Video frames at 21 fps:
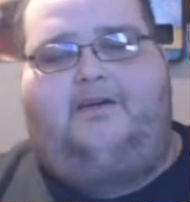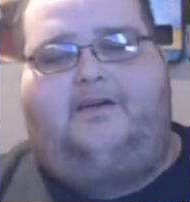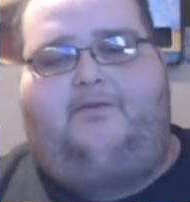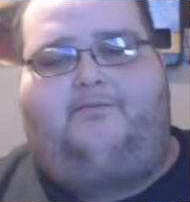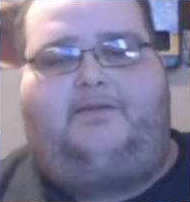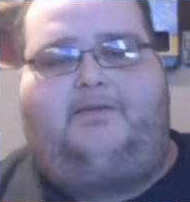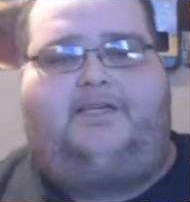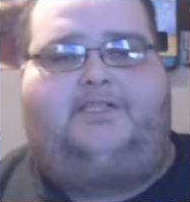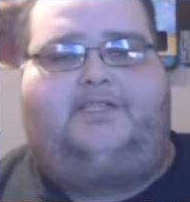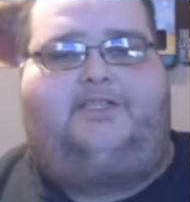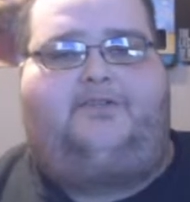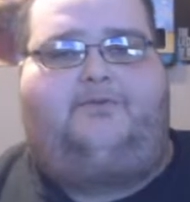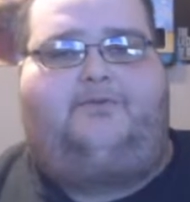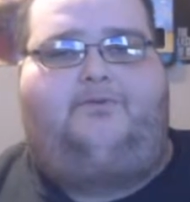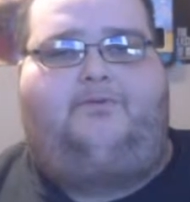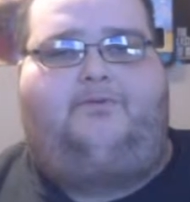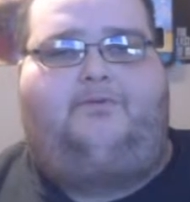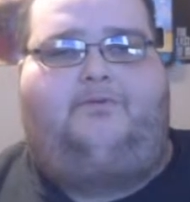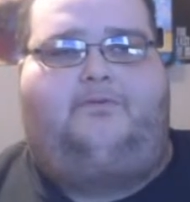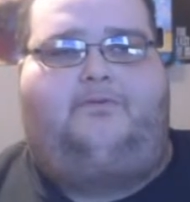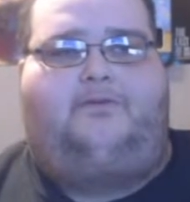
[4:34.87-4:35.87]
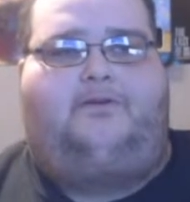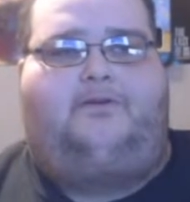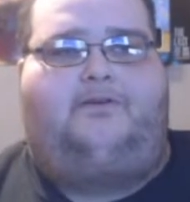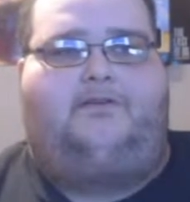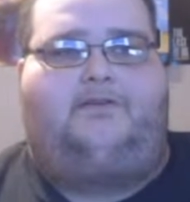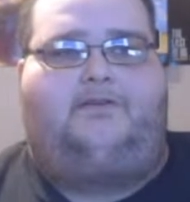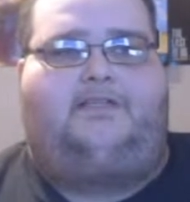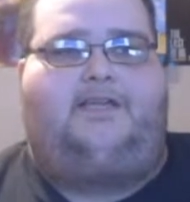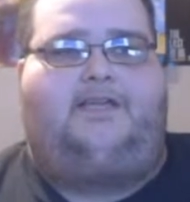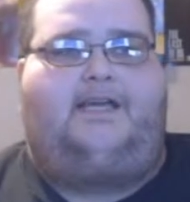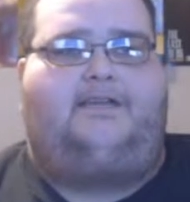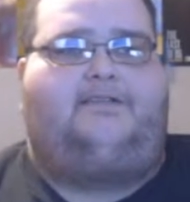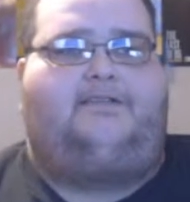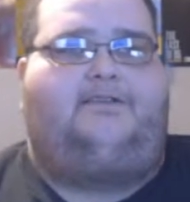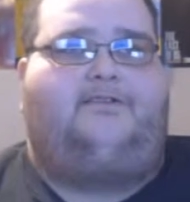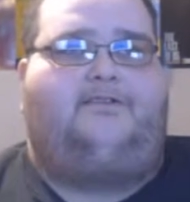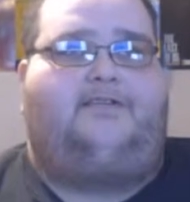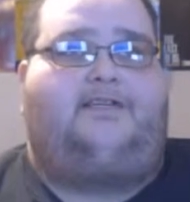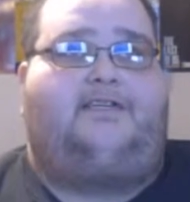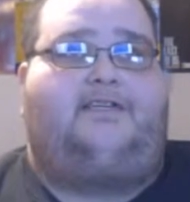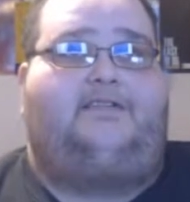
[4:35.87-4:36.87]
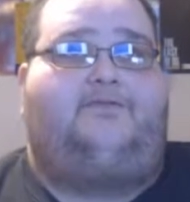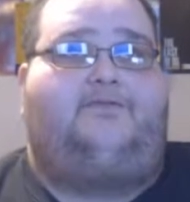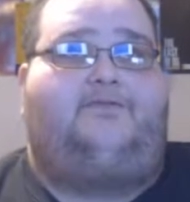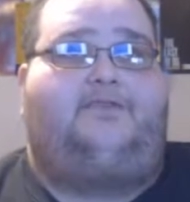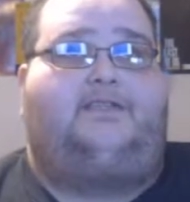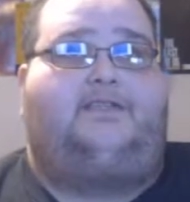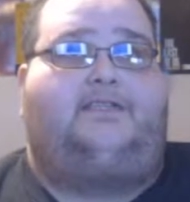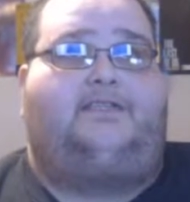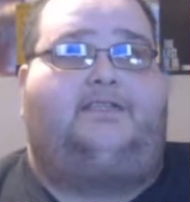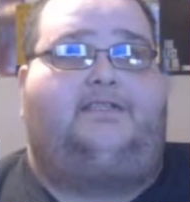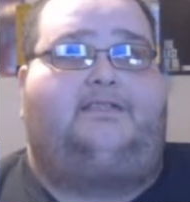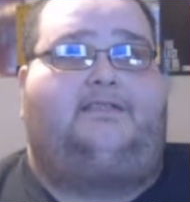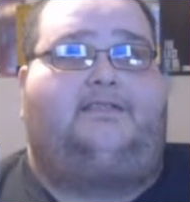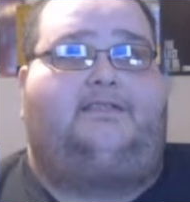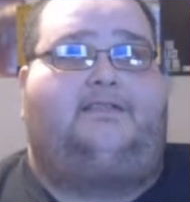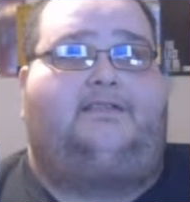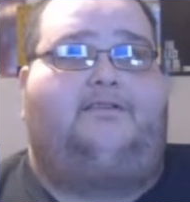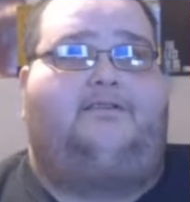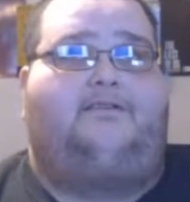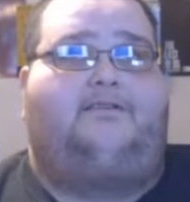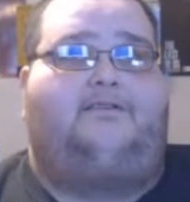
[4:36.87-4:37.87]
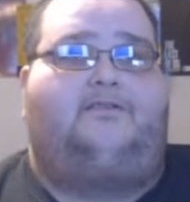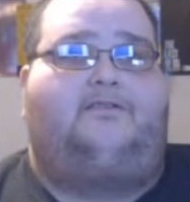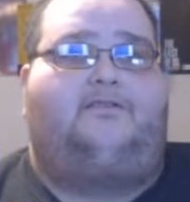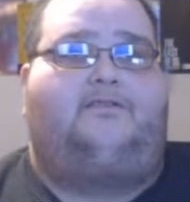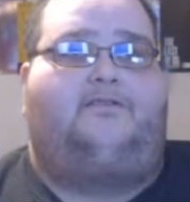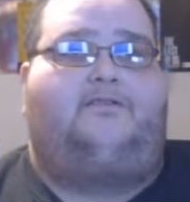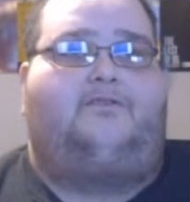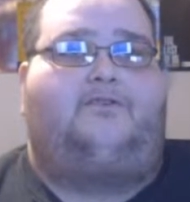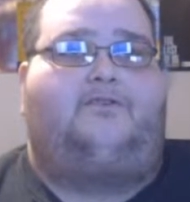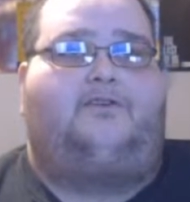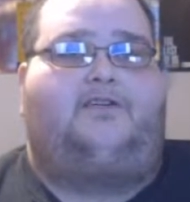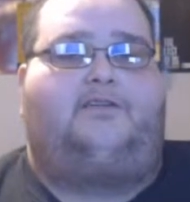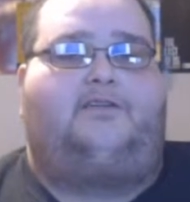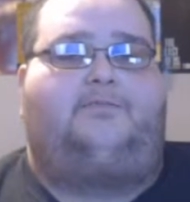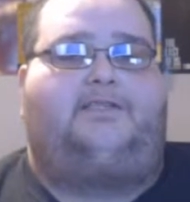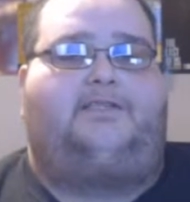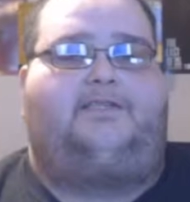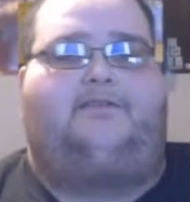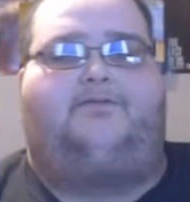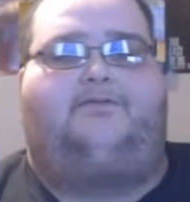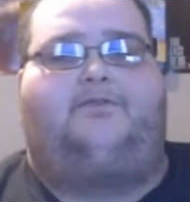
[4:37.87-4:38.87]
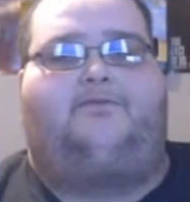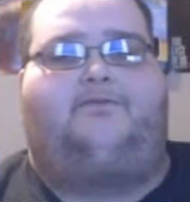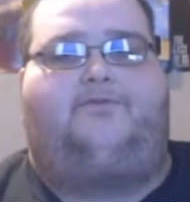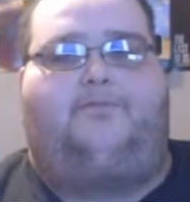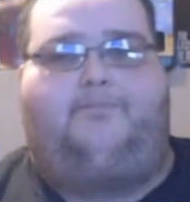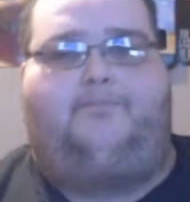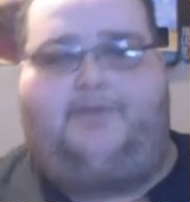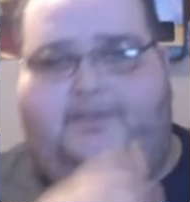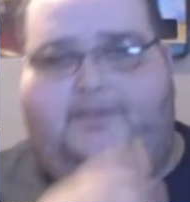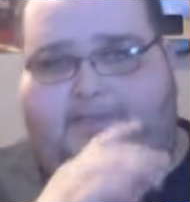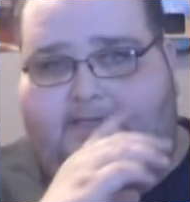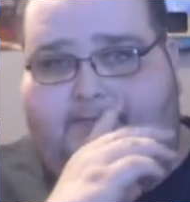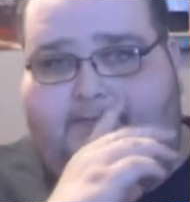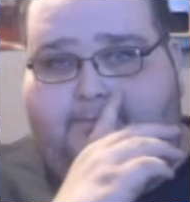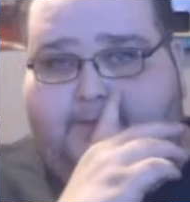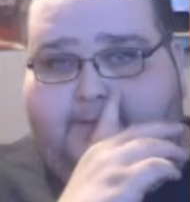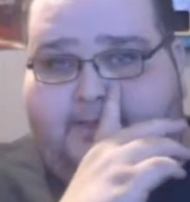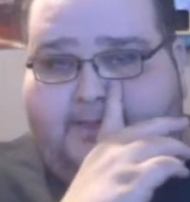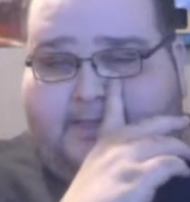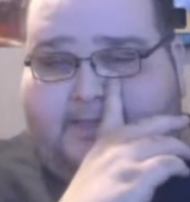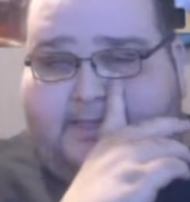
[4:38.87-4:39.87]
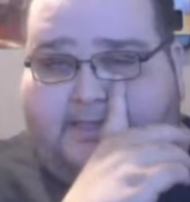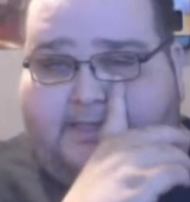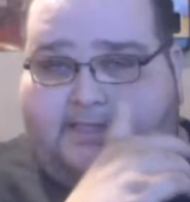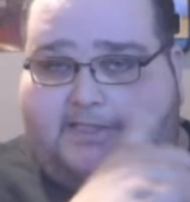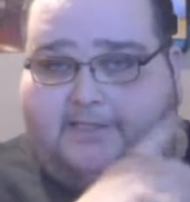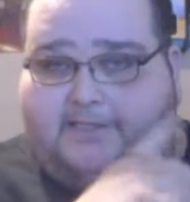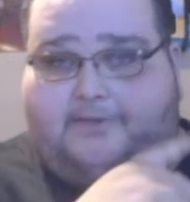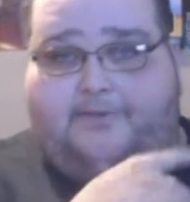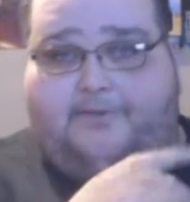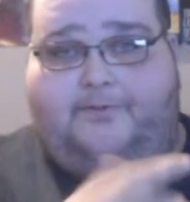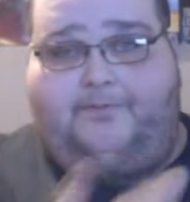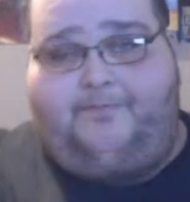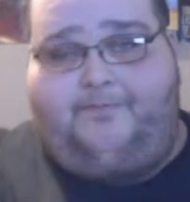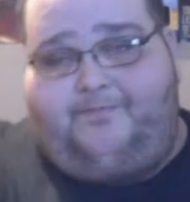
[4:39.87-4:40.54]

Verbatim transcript: mind you, the answers I give for these are going to be different from person to person. So,